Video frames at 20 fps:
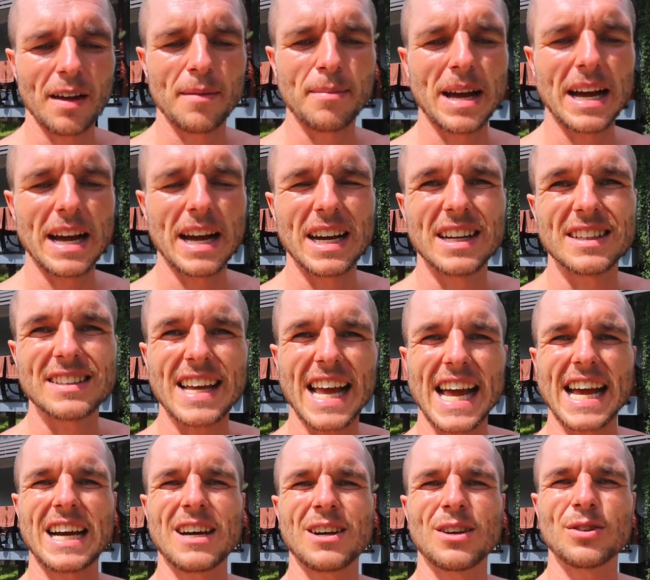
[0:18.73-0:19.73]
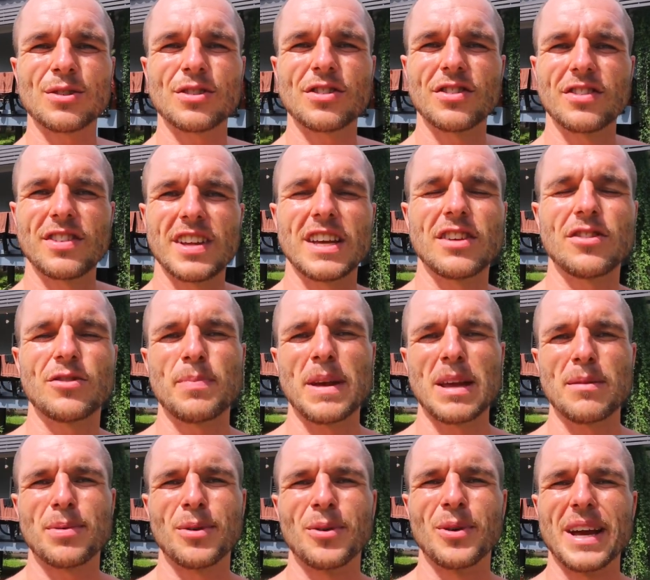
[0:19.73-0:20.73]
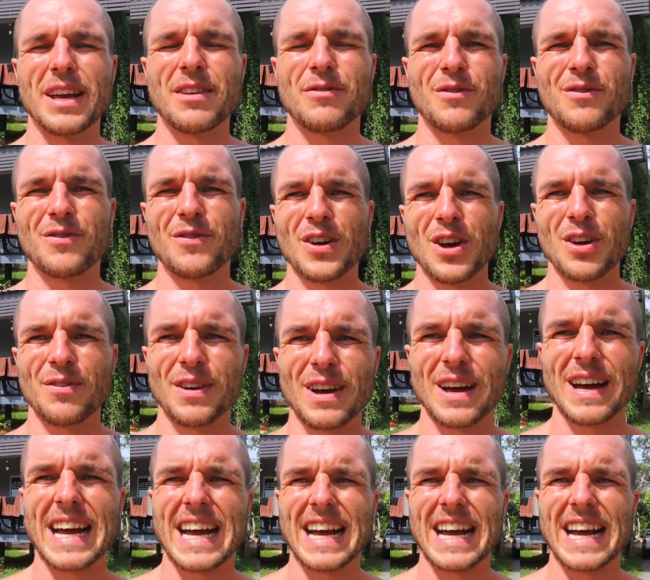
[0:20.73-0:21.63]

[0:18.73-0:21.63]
about how to teach people even further,